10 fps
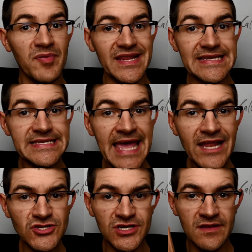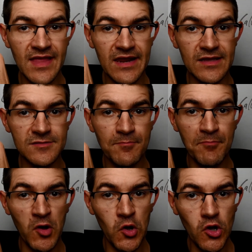But in tension, that is,
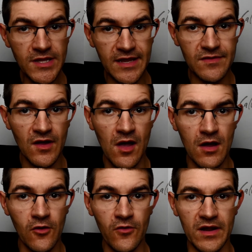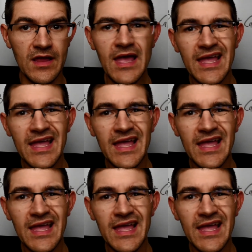pulling the concrete,